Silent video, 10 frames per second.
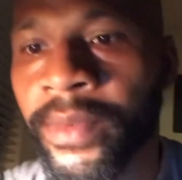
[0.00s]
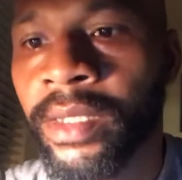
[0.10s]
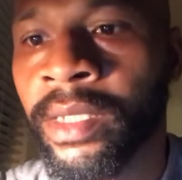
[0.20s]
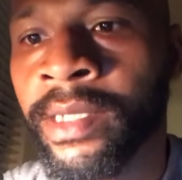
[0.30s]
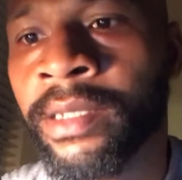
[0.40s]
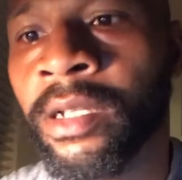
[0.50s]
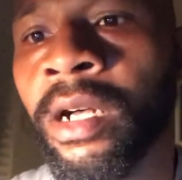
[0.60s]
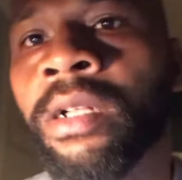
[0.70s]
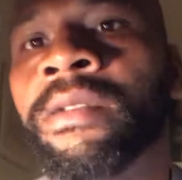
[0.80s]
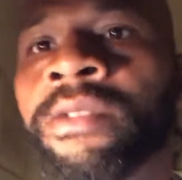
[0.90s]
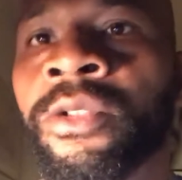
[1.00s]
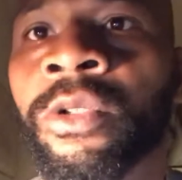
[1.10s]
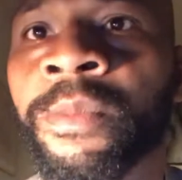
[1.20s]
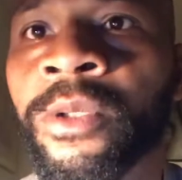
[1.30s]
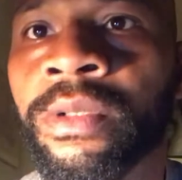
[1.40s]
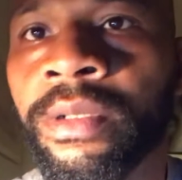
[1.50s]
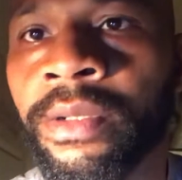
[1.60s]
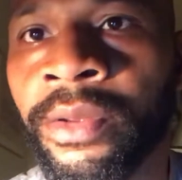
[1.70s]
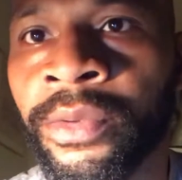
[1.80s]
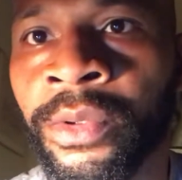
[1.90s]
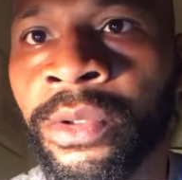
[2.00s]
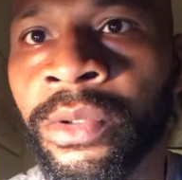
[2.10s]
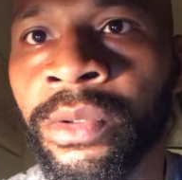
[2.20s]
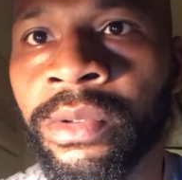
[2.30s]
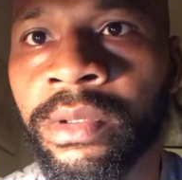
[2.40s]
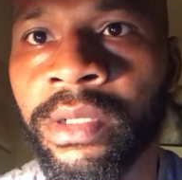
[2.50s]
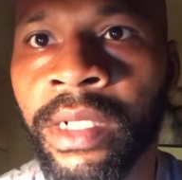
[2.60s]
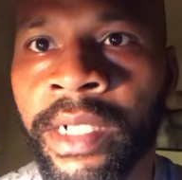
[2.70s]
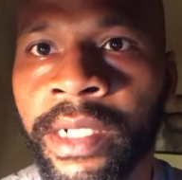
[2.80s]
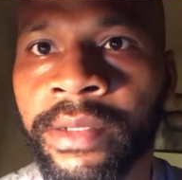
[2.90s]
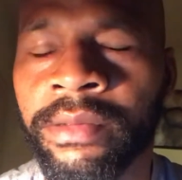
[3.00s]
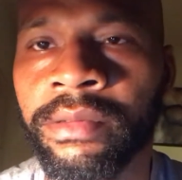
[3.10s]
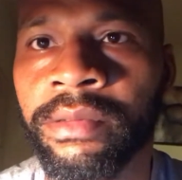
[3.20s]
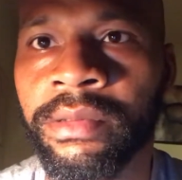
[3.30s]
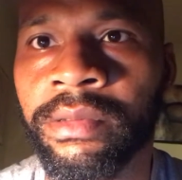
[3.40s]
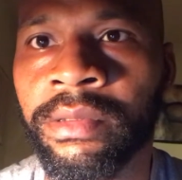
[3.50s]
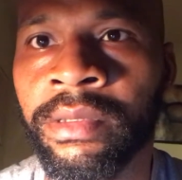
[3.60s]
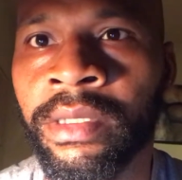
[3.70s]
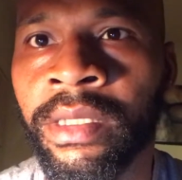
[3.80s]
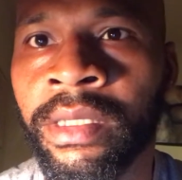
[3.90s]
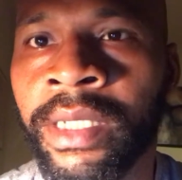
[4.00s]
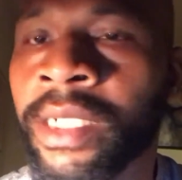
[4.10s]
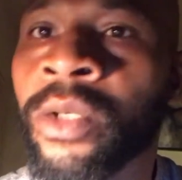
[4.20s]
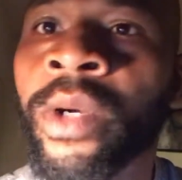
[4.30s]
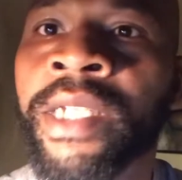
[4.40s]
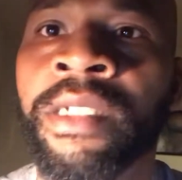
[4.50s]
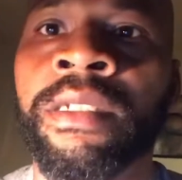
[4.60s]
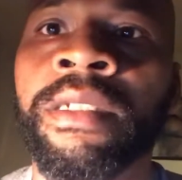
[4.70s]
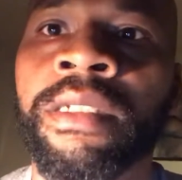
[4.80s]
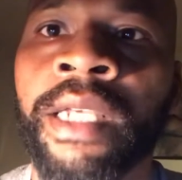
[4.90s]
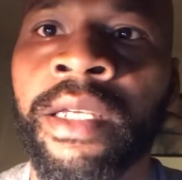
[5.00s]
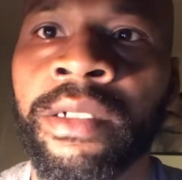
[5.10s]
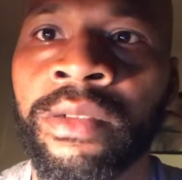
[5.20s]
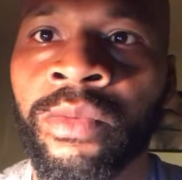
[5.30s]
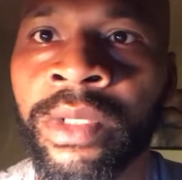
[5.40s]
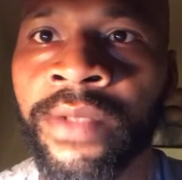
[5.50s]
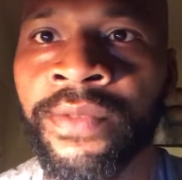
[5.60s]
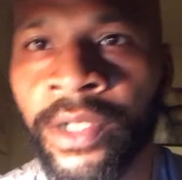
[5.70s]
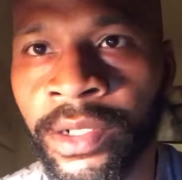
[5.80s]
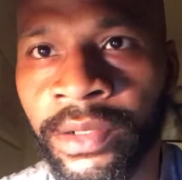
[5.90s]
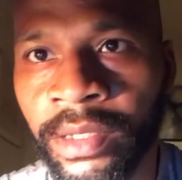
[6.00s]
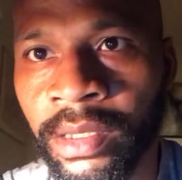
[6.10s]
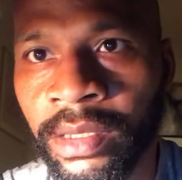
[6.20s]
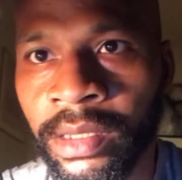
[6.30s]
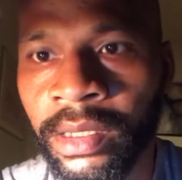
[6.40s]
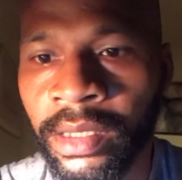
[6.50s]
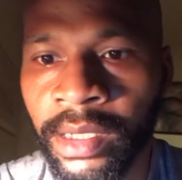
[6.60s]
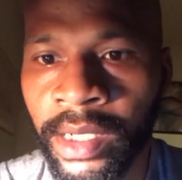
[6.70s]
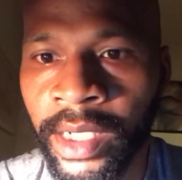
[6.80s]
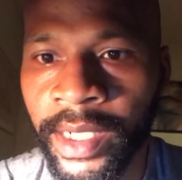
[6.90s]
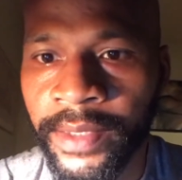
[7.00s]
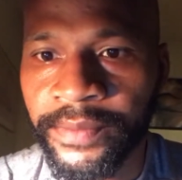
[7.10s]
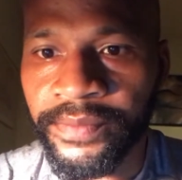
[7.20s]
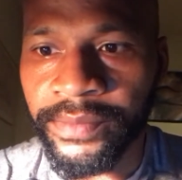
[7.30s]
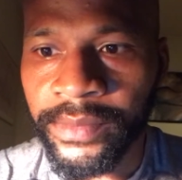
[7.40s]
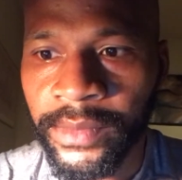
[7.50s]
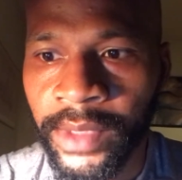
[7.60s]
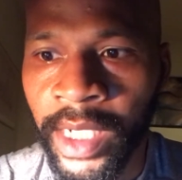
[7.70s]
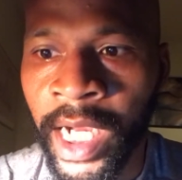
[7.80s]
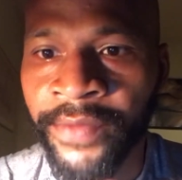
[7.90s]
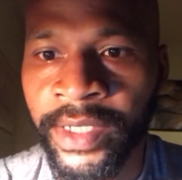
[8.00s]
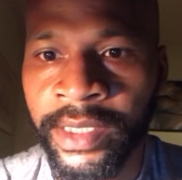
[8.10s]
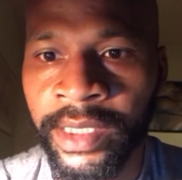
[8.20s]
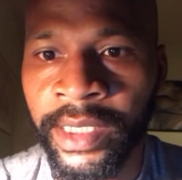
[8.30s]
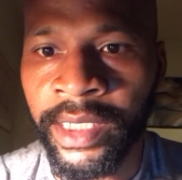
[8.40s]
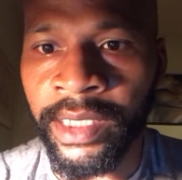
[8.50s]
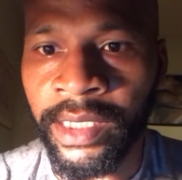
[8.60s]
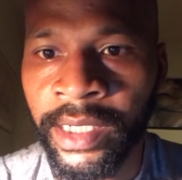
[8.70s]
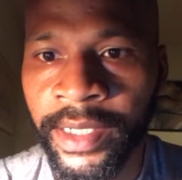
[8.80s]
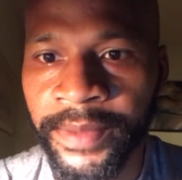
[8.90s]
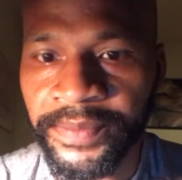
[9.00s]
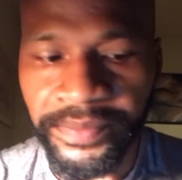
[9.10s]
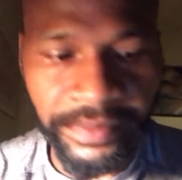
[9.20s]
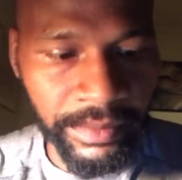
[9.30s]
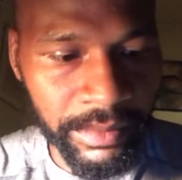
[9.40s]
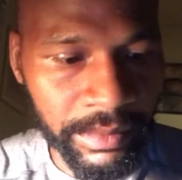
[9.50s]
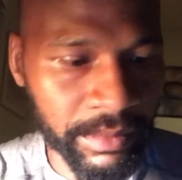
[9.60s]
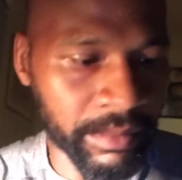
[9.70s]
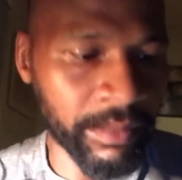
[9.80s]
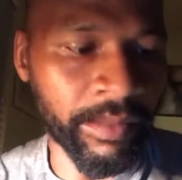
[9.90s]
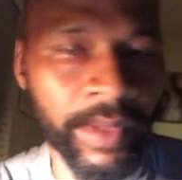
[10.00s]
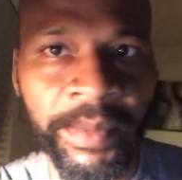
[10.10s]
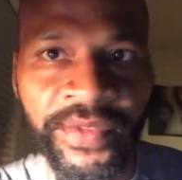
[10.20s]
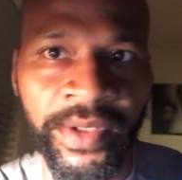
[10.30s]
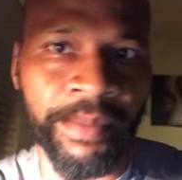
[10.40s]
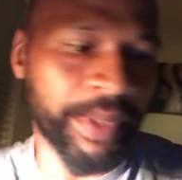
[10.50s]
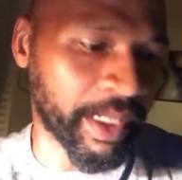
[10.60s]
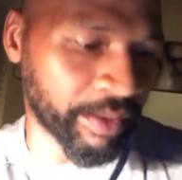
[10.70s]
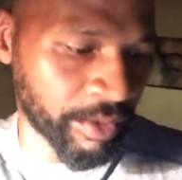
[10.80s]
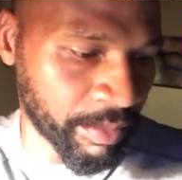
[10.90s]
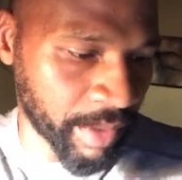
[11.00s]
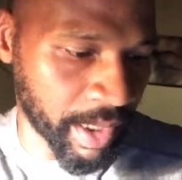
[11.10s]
This is all doable through the equations that we have learned. Um, Obviously, let me flip back through